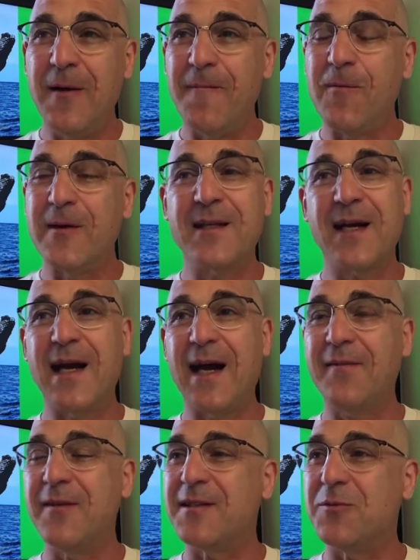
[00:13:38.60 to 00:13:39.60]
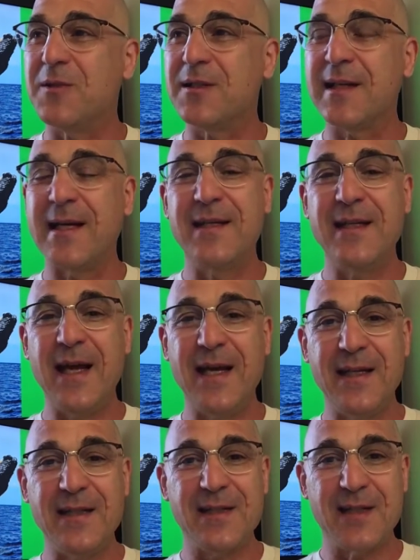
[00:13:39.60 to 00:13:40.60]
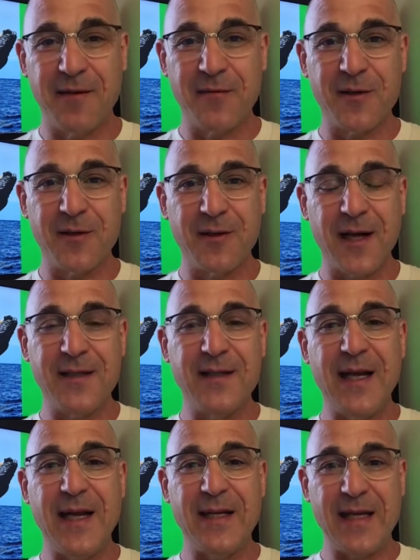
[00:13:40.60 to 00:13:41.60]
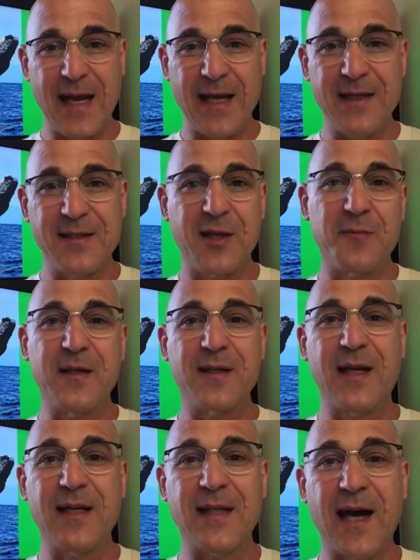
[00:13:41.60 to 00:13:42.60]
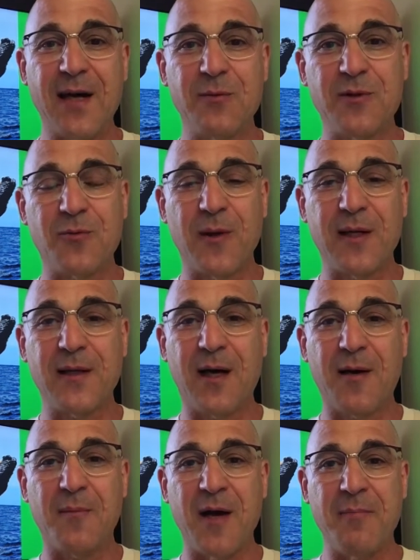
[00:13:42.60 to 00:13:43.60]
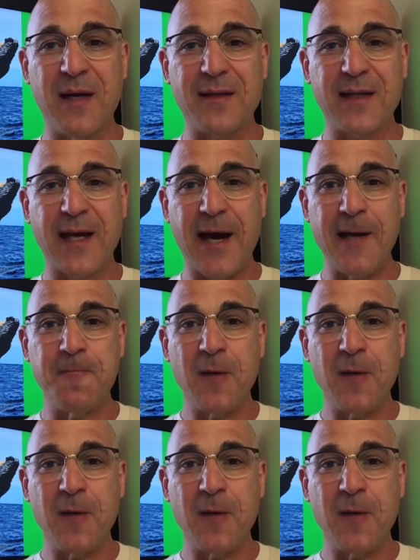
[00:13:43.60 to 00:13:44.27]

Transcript: when did I have this? It was in 1987 or 1988, something like that was when I met the guy.